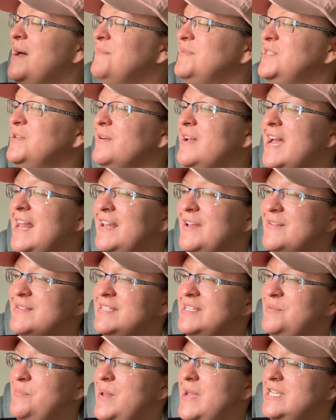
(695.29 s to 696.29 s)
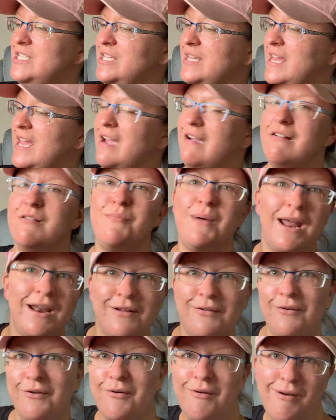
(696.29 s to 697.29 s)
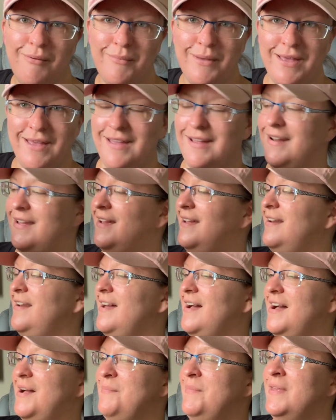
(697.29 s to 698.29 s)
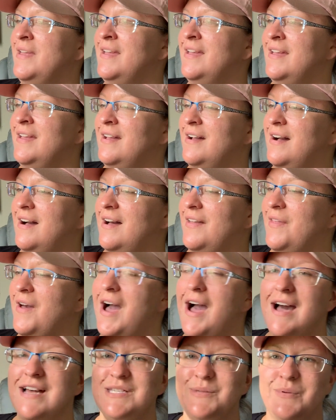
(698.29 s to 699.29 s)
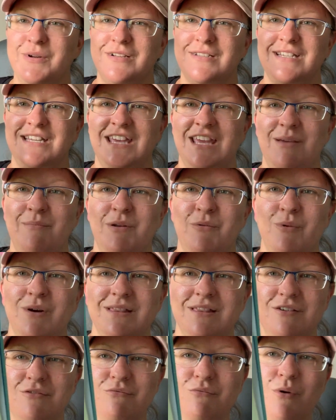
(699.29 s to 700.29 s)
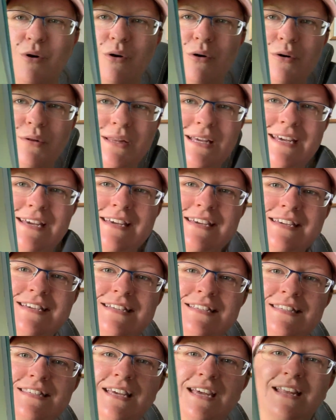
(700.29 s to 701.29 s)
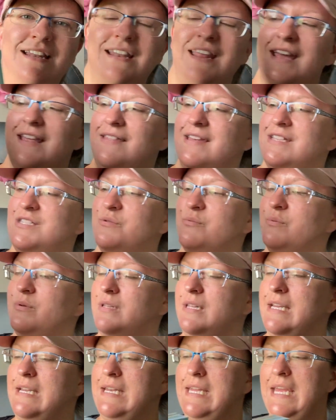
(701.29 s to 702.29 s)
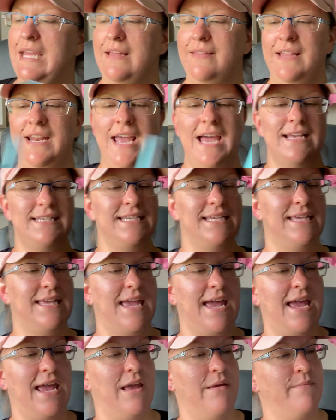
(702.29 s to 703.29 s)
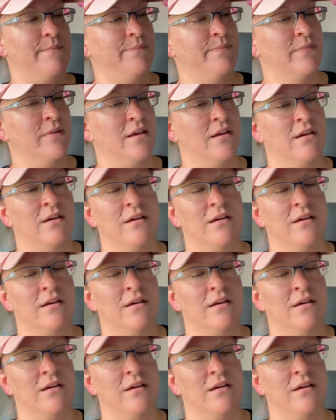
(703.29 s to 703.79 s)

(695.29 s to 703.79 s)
So it kind of goes into patient care and medical equipment and, the hospital team and what their role is, and it's really neat. And then it has a game,